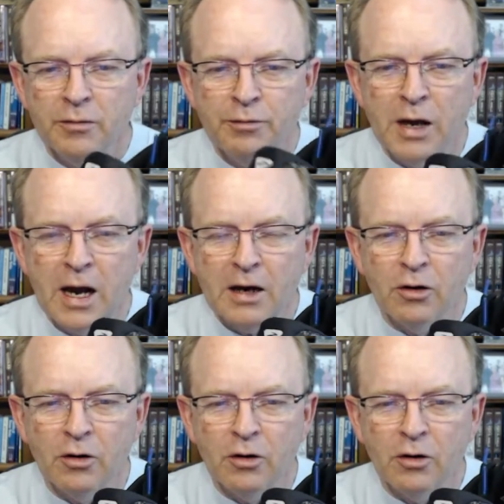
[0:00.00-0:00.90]
back
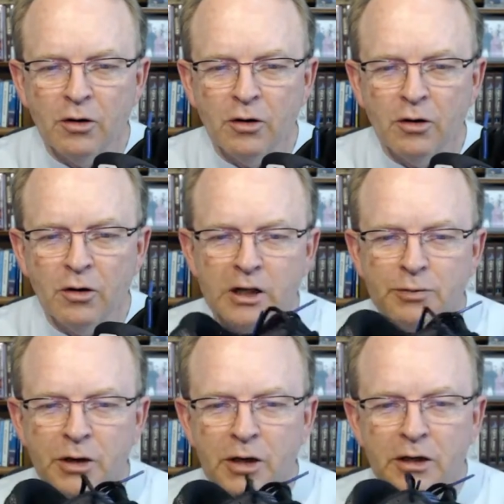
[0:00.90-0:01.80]
or posterior
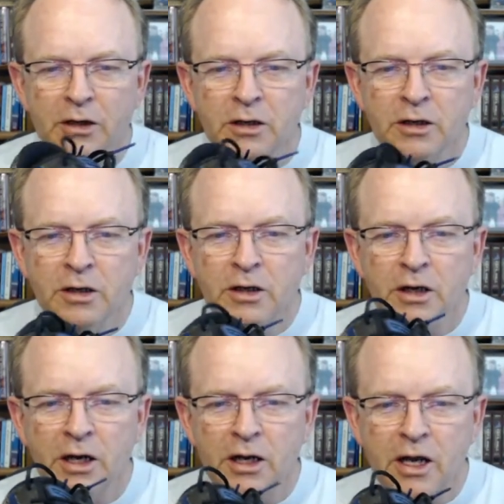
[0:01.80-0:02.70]
aspect,
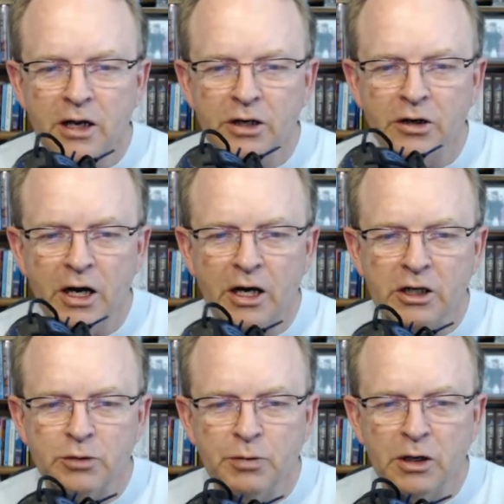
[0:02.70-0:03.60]
and anterior
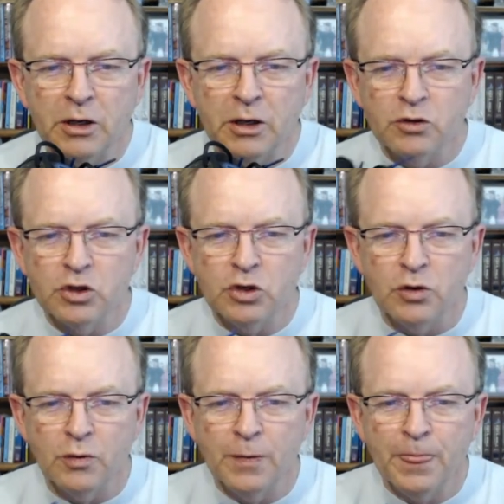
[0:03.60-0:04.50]
aspect of the
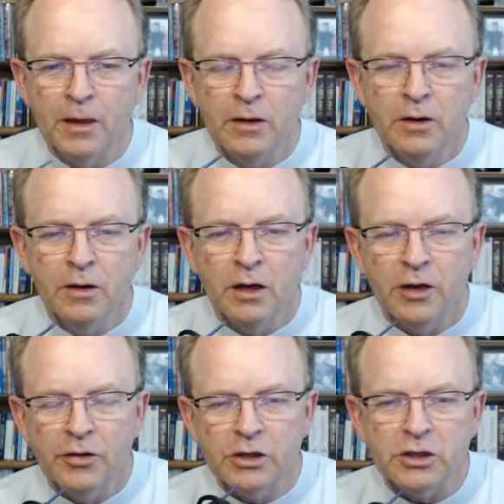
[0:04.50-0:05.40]
shoe.
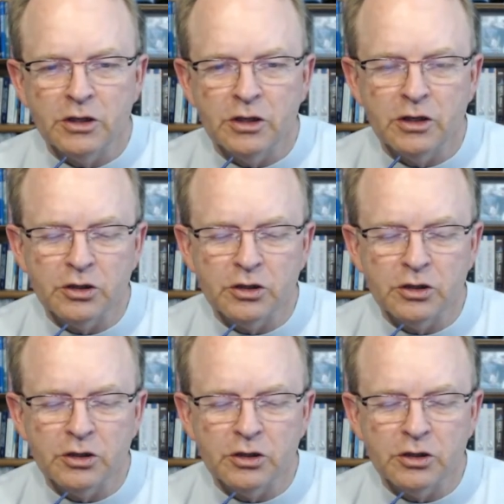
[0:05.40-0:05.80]
And this